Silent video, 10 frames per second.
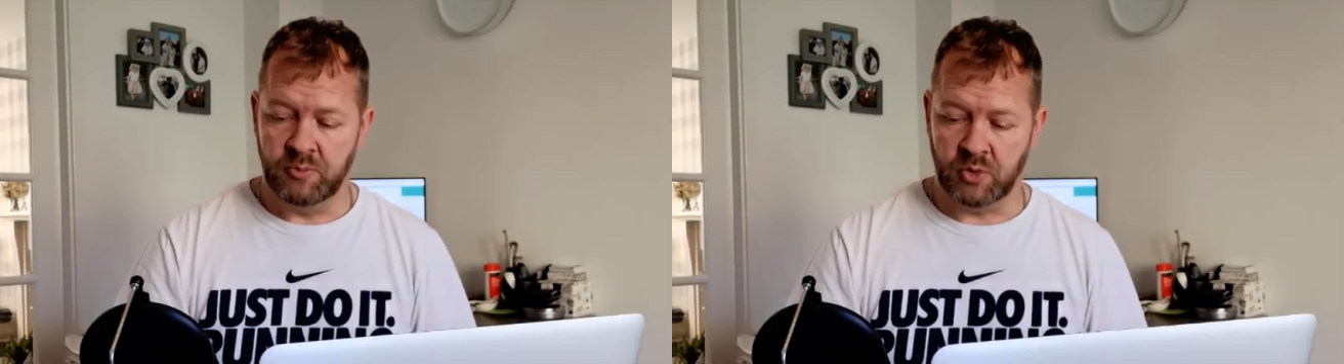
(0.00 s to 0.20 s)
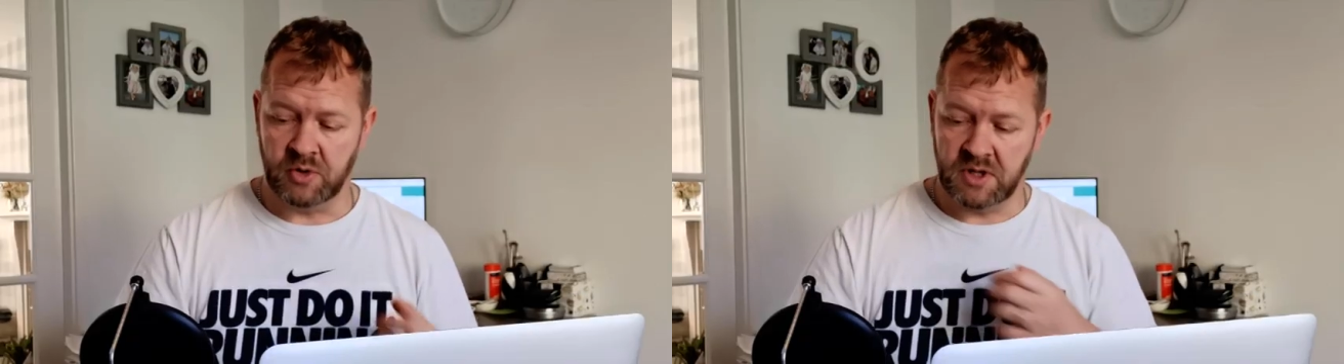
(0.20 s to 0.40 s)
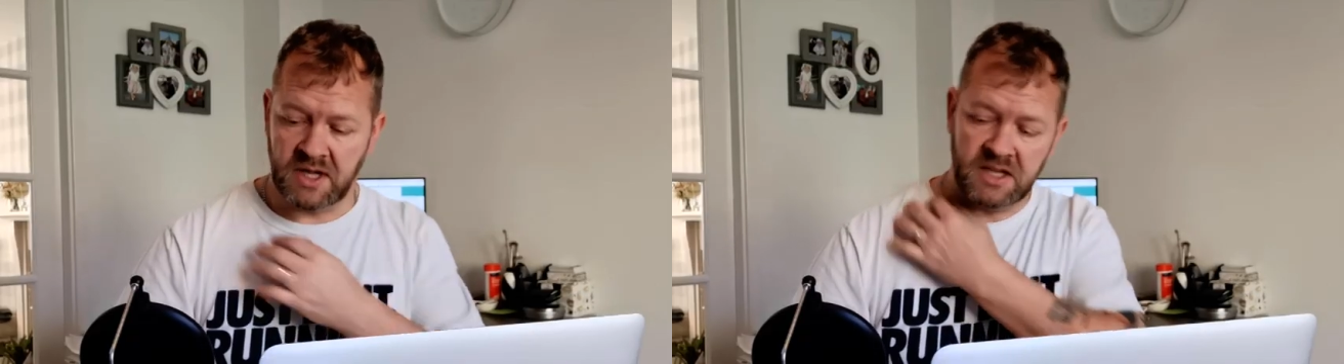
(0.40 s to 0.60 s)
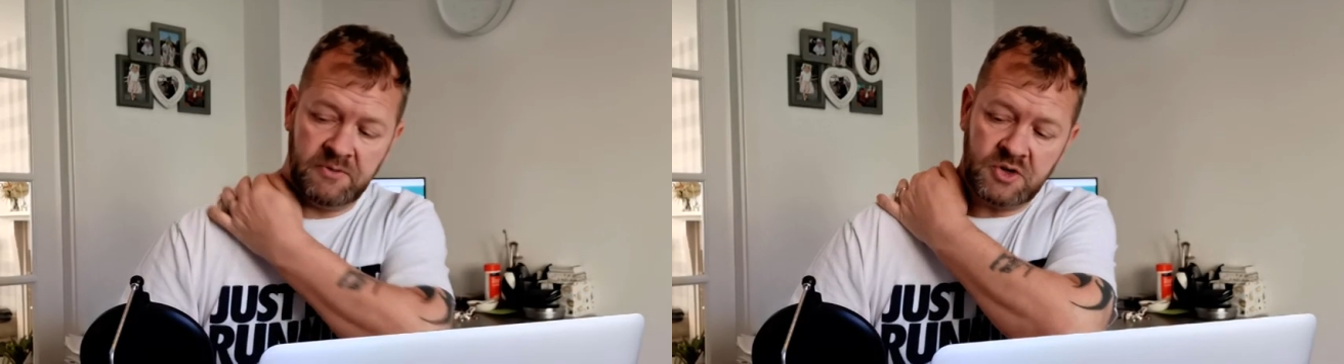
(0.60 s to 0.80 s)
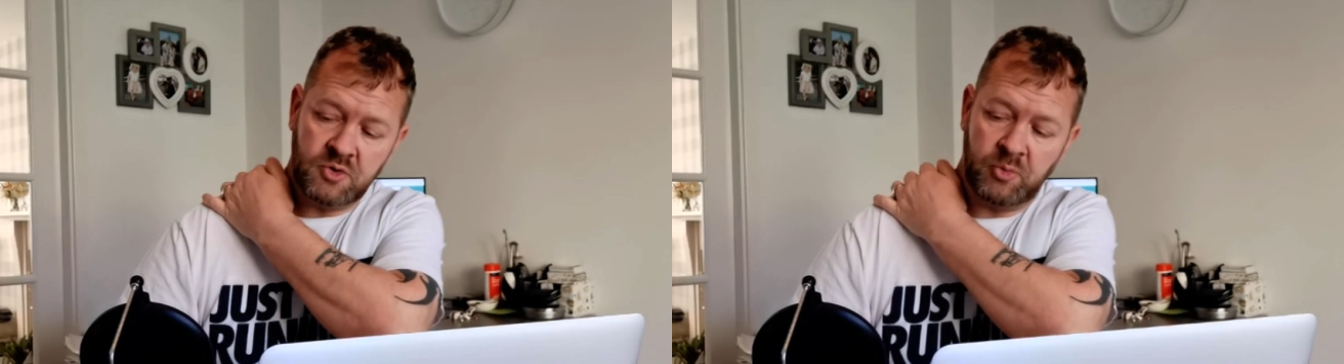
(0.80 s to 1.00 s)
but
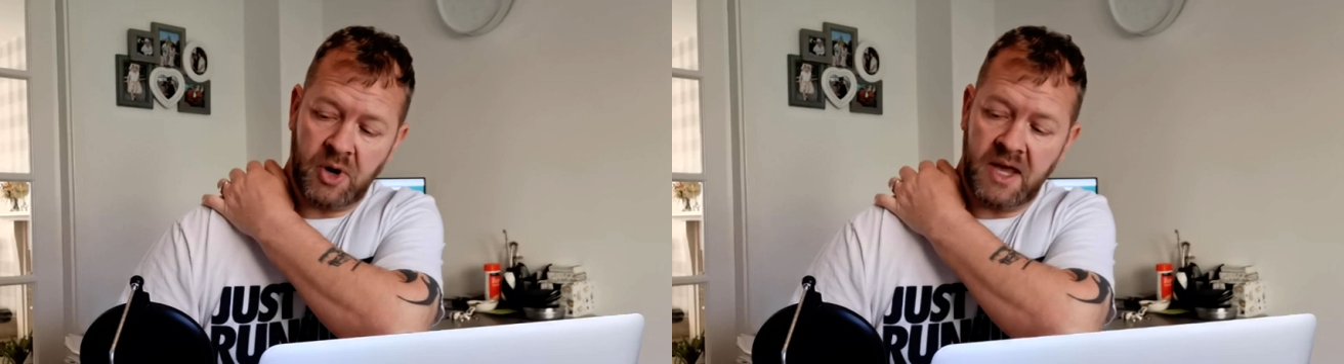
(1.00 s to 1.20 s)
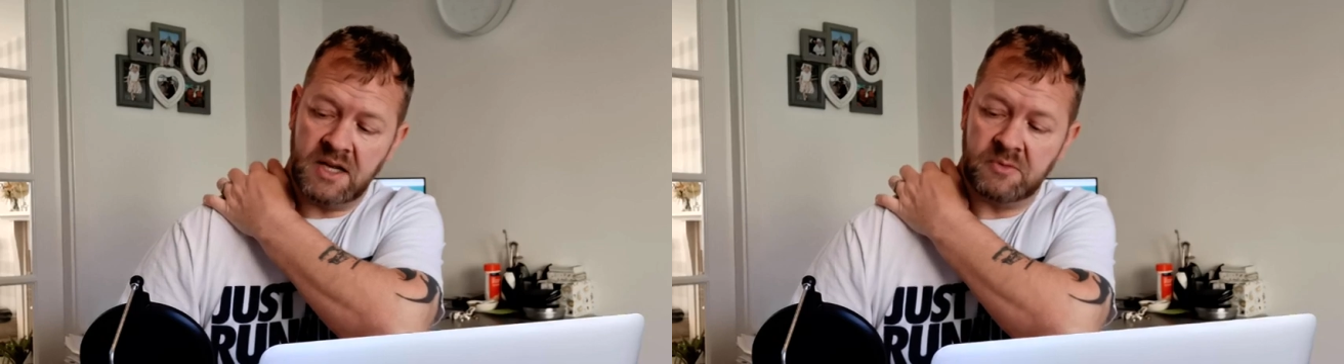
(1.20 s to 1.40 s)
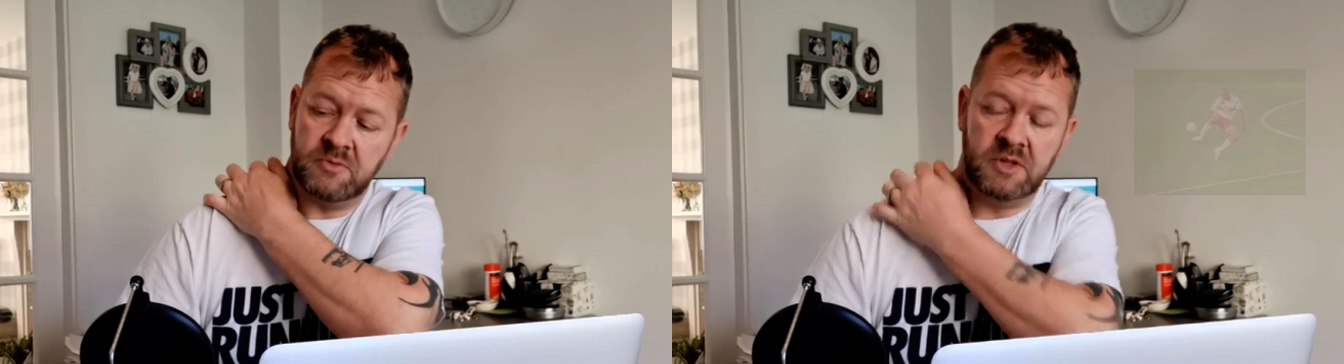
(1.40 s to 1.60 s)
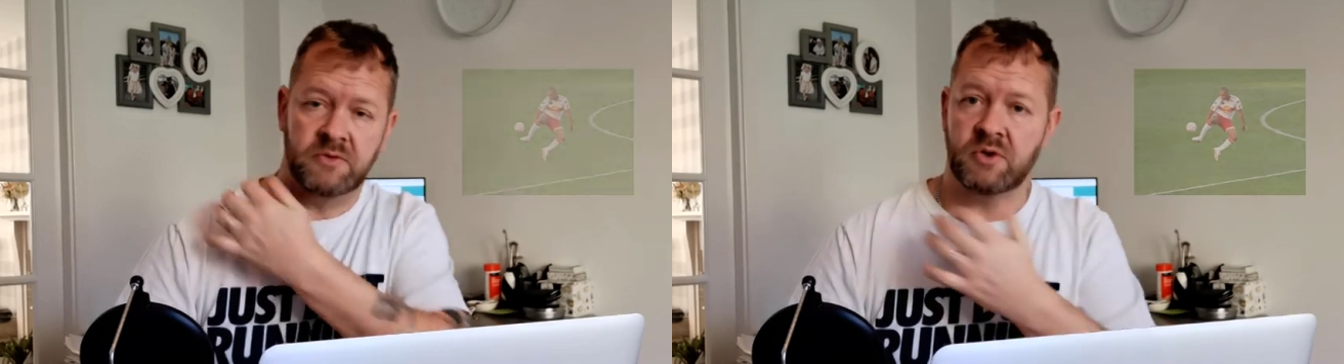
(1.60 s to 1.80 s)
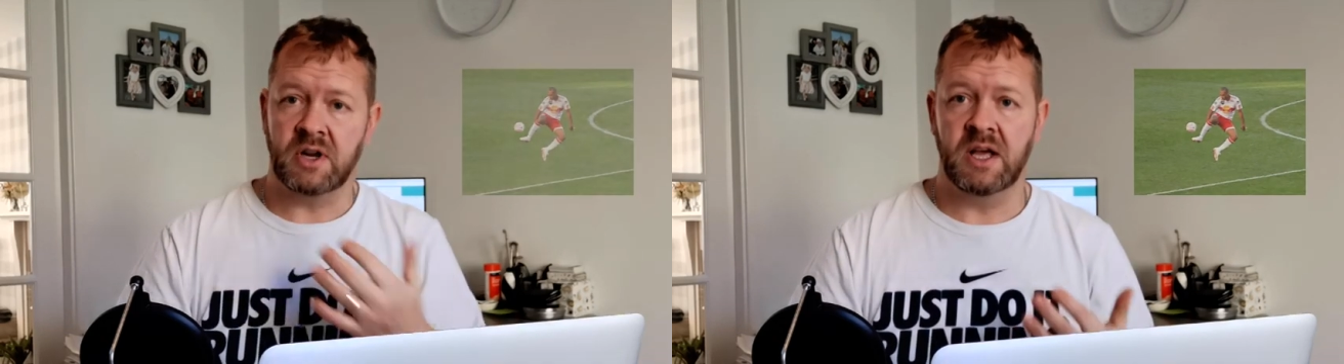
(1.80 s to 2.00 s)
individual players,
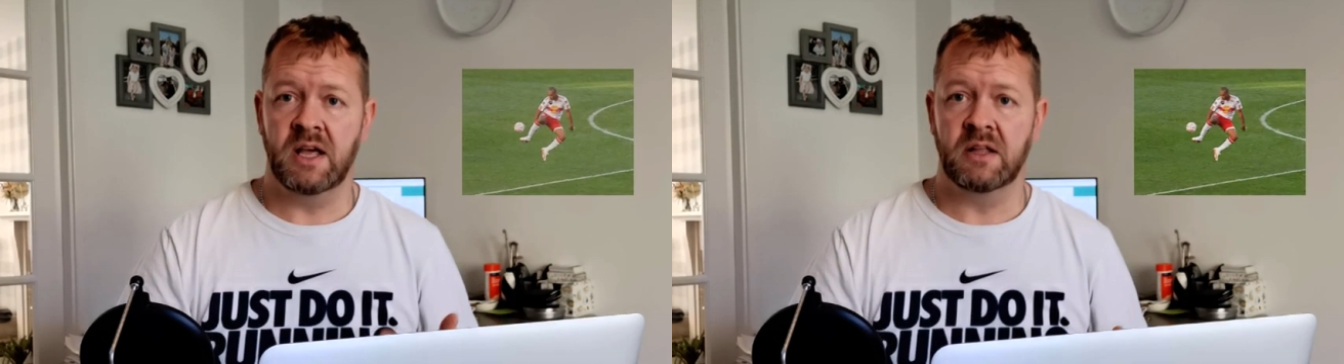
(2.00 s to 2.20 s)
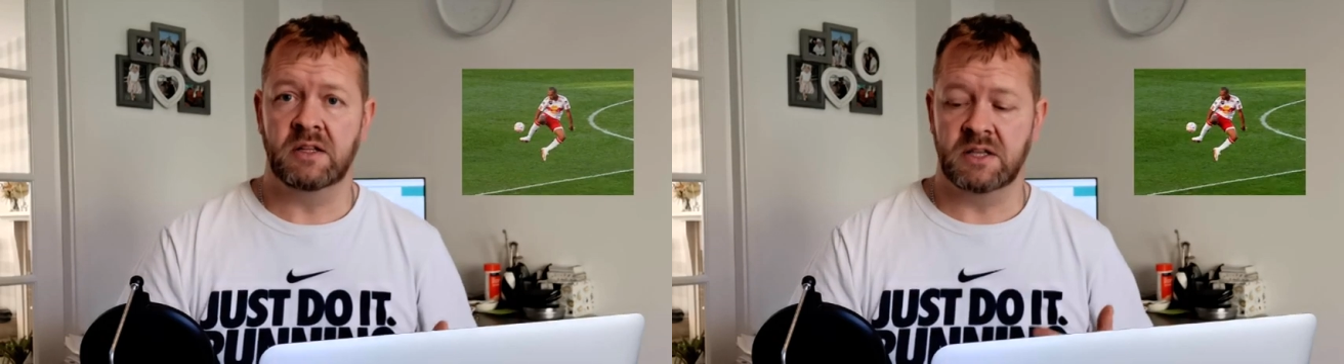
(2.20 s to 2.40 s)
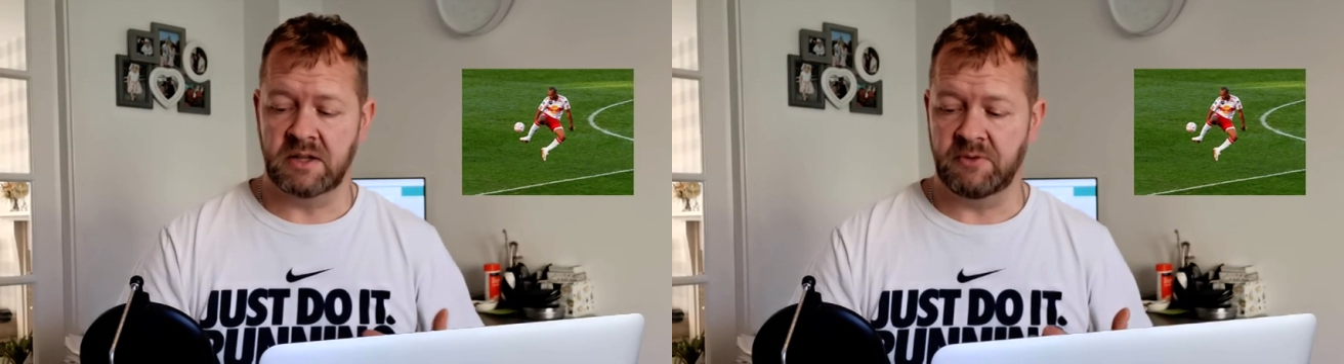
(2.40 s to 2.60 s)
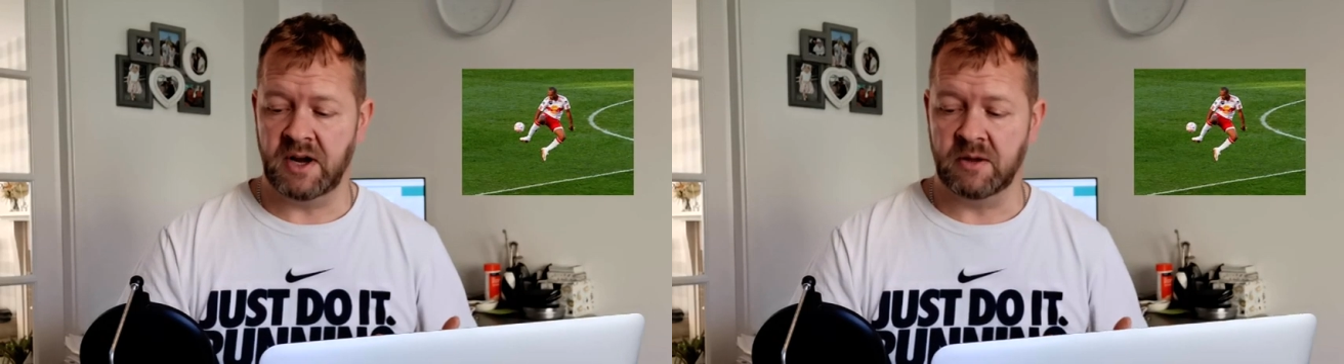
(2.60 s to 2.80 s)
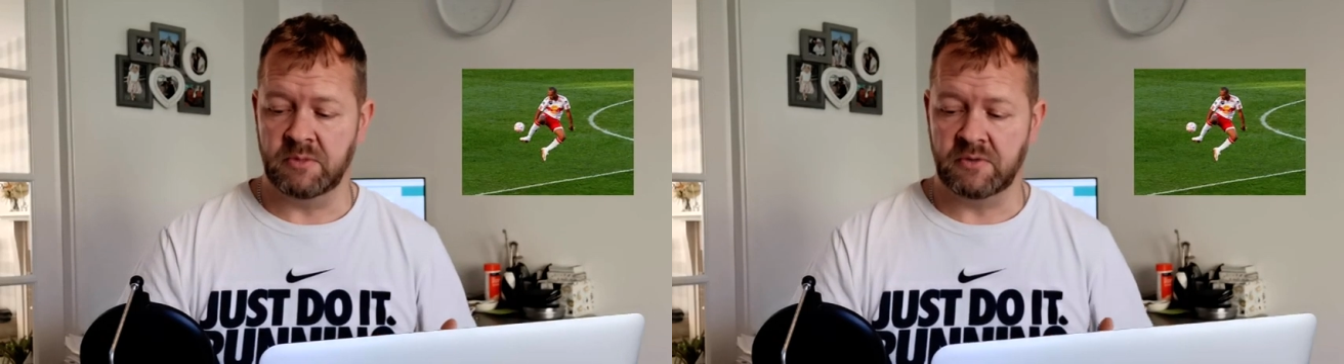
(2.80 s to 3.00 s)
they've got to develop,